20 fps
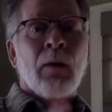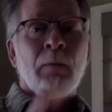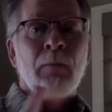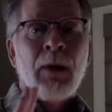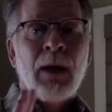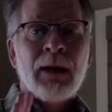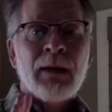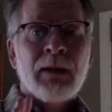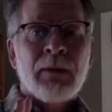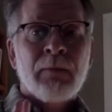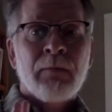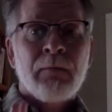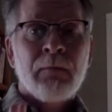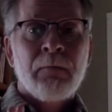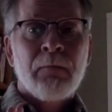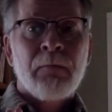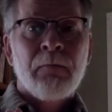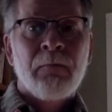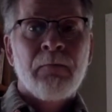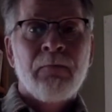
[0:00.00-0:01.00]
But
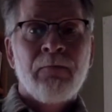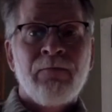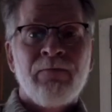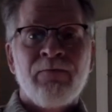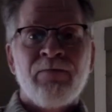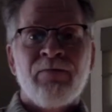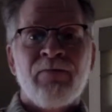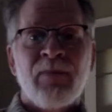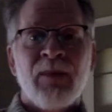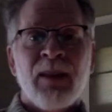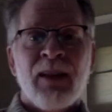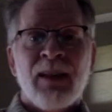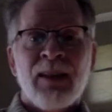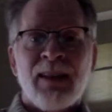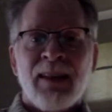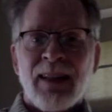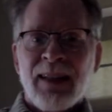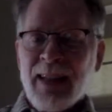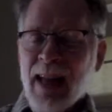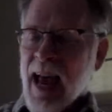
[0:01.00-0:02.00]

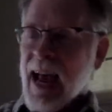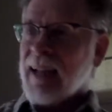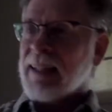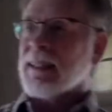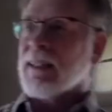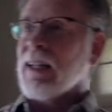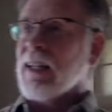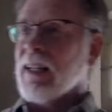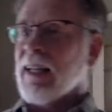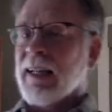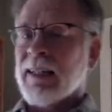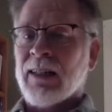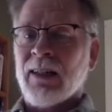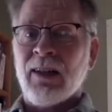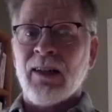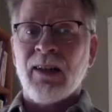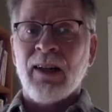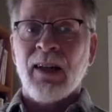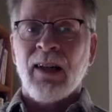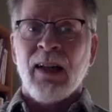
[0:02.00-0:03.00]
the tax
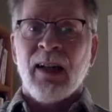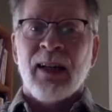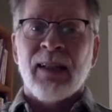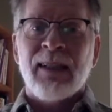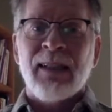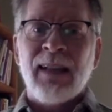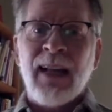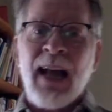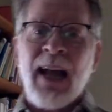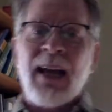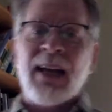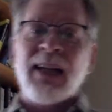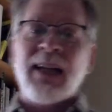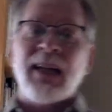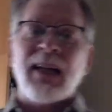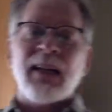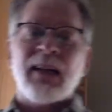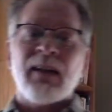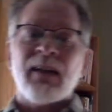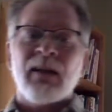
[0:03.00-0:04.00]
collector,
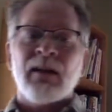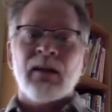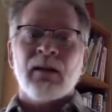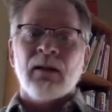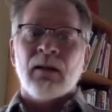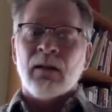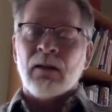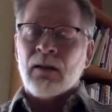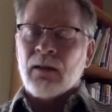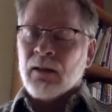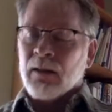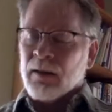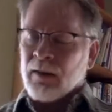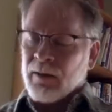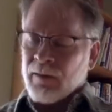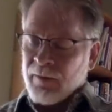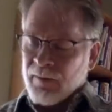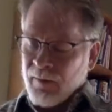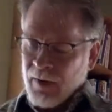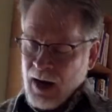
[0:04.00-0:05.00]
standing
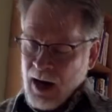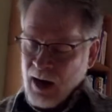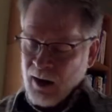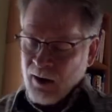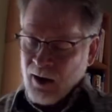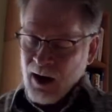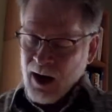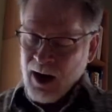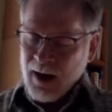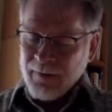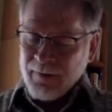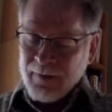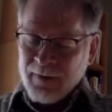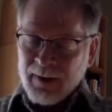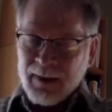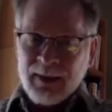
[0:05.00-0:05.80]
far off,